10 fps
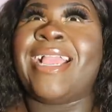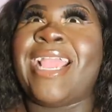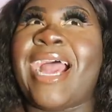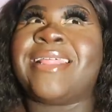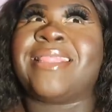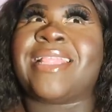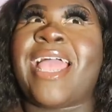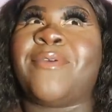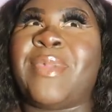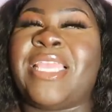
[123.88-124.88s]

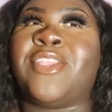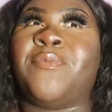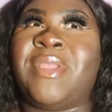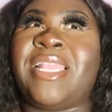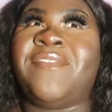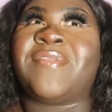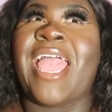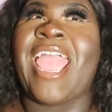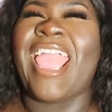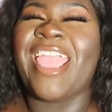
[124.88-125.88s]
gaslight me to believe
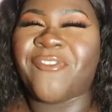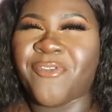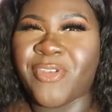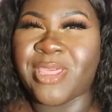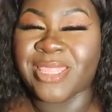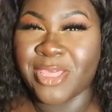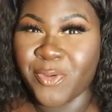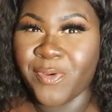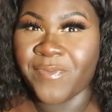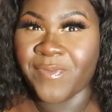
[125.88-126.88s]
that every
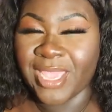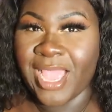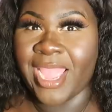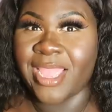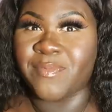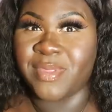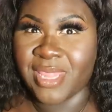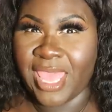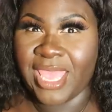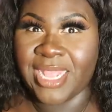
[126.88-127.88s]
single thing i am
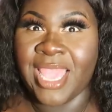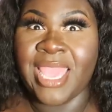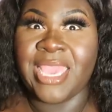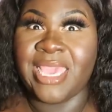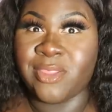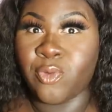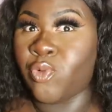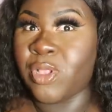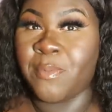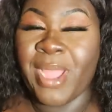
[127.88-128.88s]
saying is
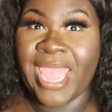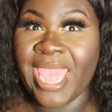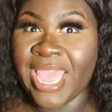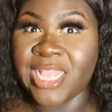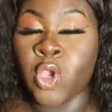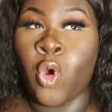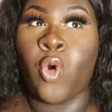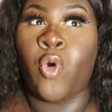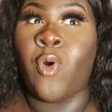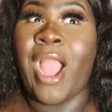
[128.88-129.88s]
all in my head
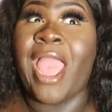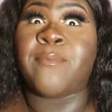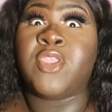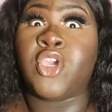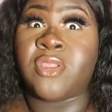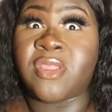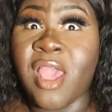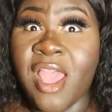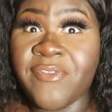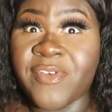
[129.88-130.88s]
or i'm
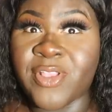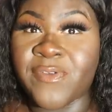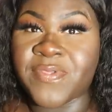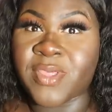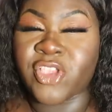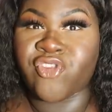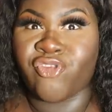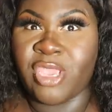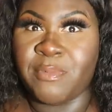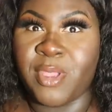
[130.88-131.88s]
deserving of such
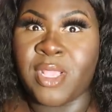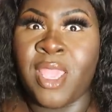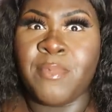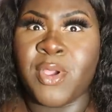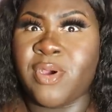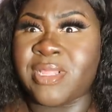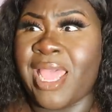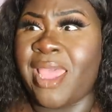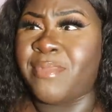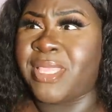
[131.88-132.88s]
treatment because
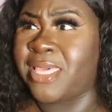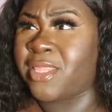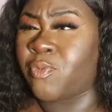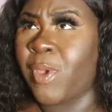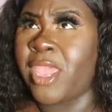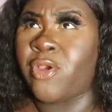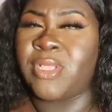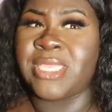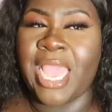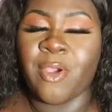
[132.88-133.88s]
i'm this way
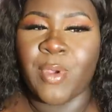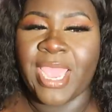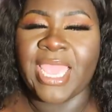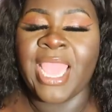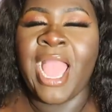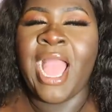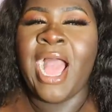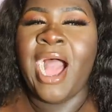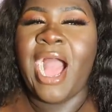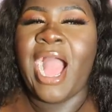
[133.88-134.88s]
or that way
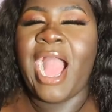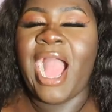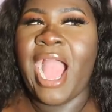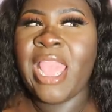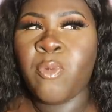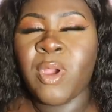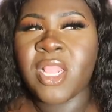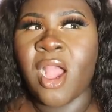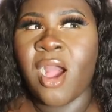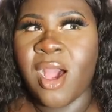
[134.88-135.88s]
i
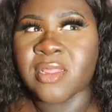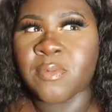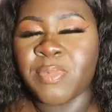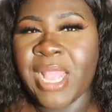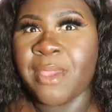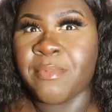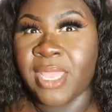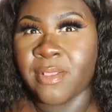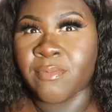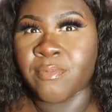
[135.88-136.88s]
want to ask black
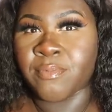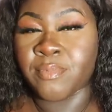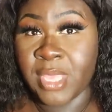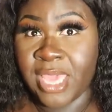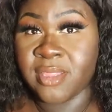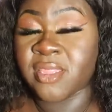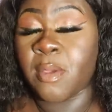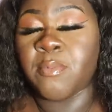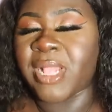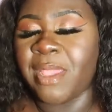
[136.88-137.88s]
men yeah
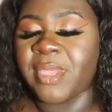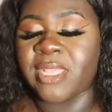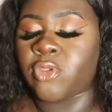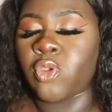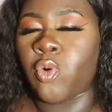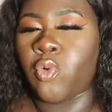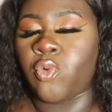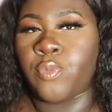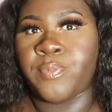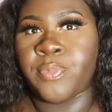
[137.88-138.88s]
some black men not all